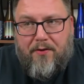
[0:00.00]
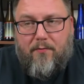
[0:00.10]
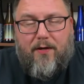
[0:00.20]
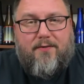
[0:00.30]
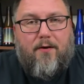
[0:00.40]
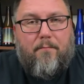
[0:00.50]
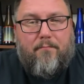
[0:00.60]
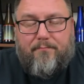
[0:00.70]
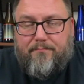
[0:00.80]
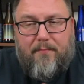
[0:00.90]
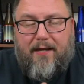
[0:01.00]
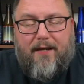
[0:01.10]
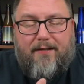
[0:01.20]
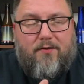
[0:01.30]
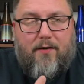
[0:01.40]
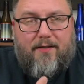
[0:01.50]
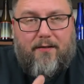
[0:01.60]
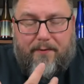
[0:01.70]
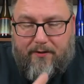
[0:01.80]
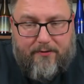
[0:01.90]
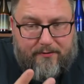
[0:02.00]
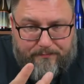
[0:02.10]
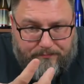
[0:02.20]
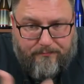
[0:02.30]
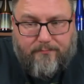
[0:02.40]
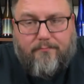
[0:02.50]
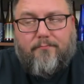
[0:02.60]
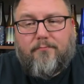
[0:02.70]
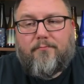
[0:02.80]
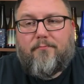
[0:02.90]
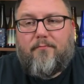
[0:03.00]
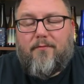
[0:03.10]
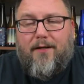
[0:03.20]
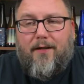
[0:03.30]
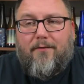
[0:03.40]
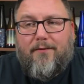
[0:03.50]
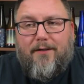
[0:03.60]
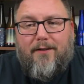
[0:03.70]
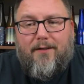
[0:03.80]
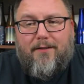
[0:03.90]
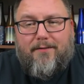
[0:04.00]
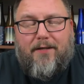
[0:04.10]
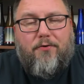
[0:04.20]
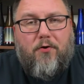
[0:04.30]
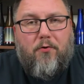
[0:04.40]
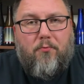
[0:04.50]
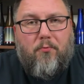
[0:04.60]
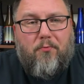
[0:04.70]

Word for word: when they start making these crazy beers, you know, then you know